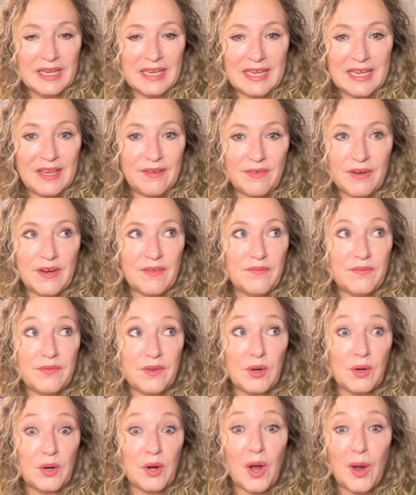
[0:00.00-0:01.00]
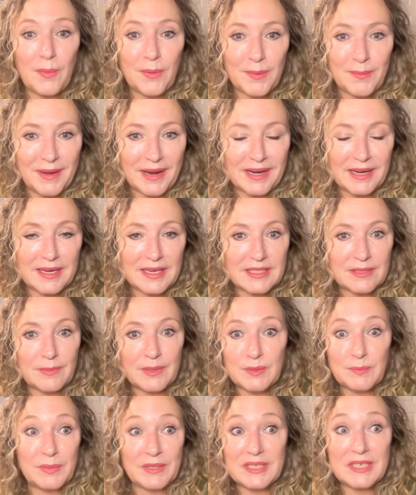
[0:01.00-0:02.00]
even if your coping mechanism
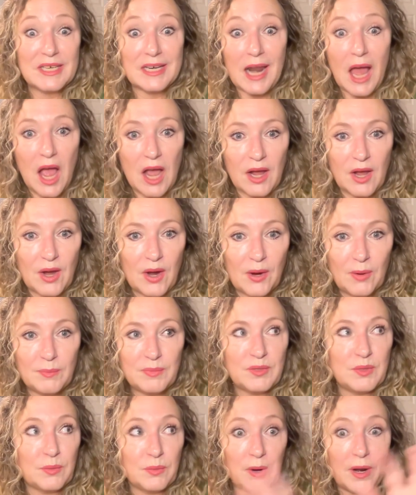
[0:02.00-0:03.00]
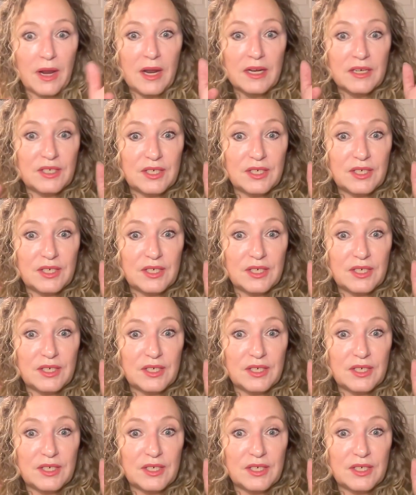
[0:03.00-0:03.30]
has been to not cope to